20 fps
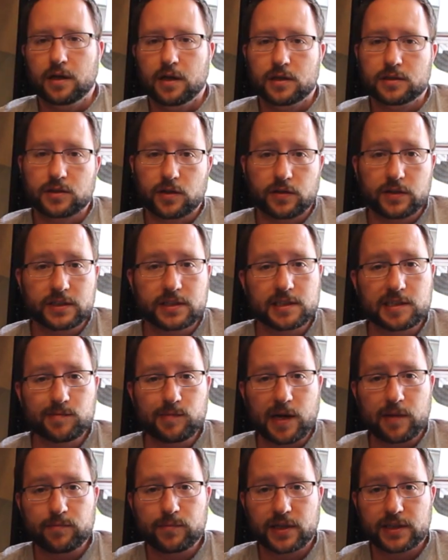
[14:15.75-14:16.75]
So this is
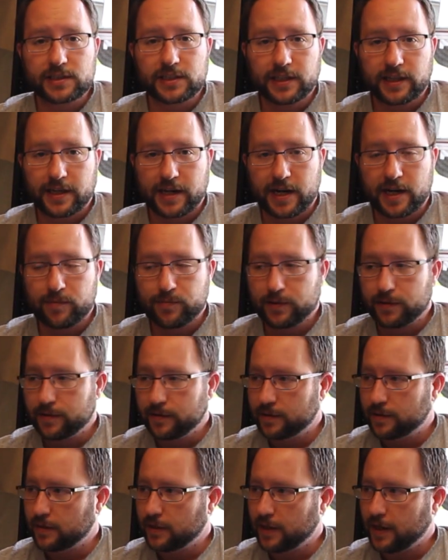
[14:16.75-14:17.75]
my budget camper,
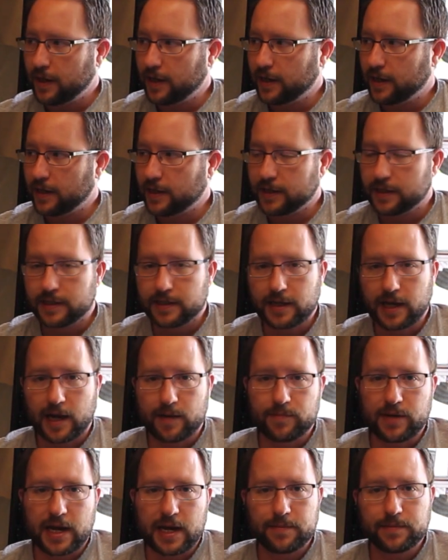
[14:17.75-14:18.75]
and
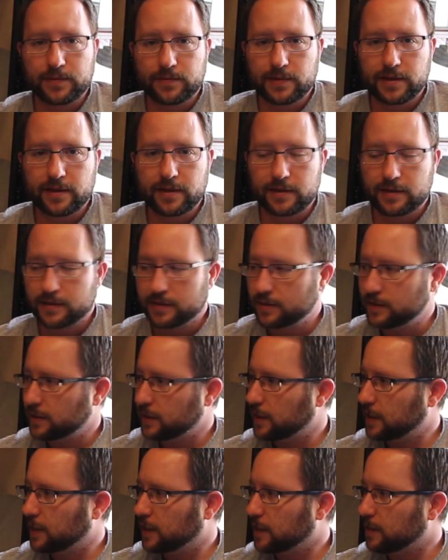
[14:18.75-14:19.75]
I'm happy with it.
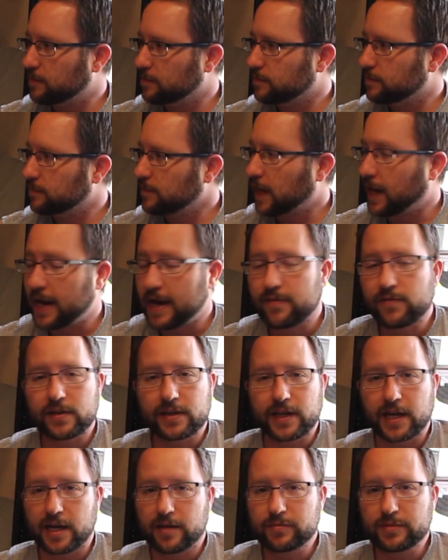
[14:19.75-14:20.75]
I
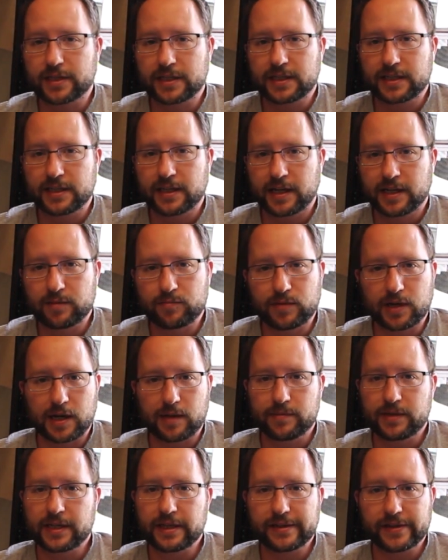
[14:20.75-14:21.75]
haven't camped in it yet, but
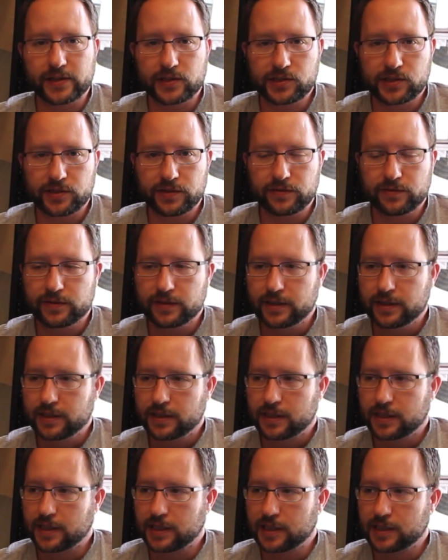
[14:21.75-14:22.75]
I'm eager to,
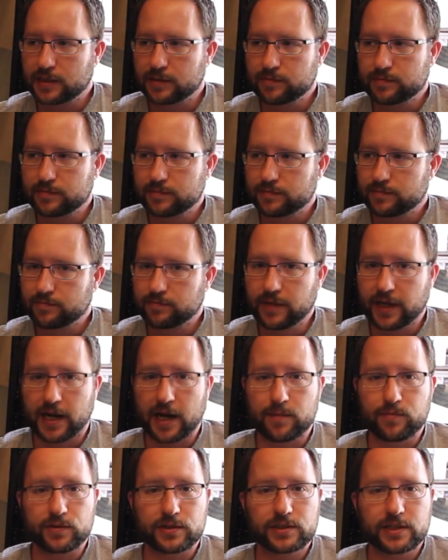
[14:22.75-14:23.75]
and
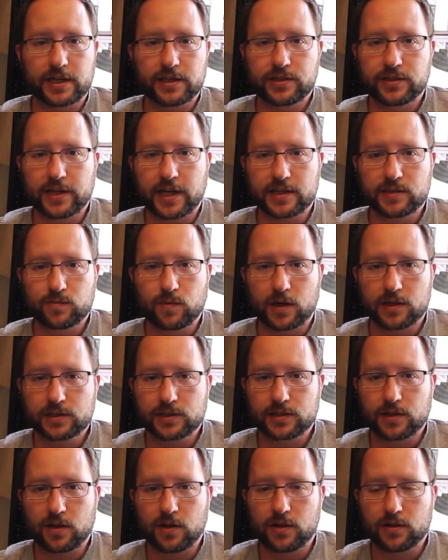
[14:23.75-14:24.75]
I appreciate you guys
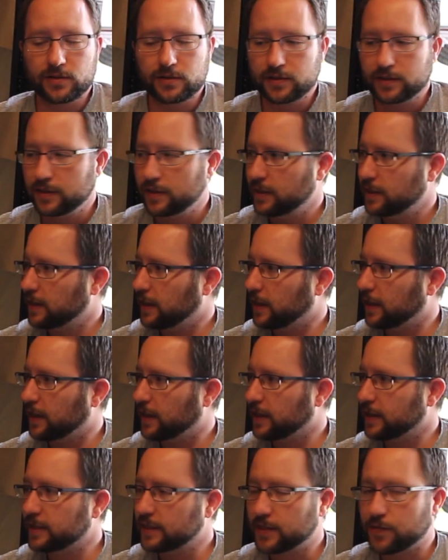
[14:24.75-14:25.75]
watching along.
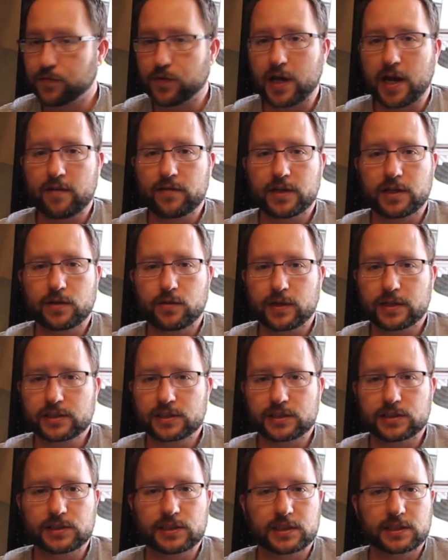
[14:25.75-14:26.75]
And if you have any
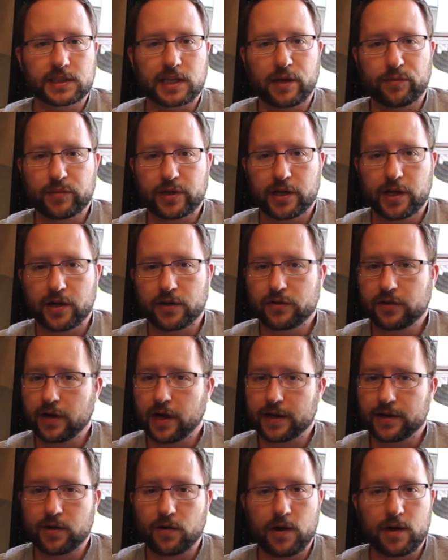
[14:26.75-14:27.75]
questions, just let me know.
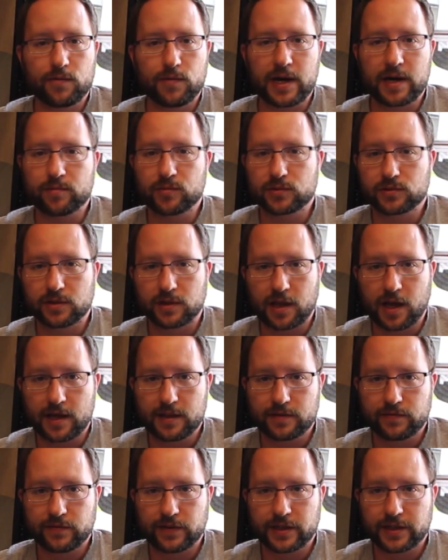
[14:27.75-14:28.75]
I know I rambled a
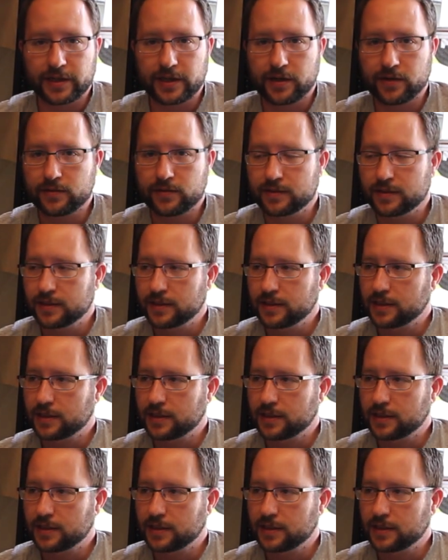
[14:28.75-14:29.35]
lot in the video.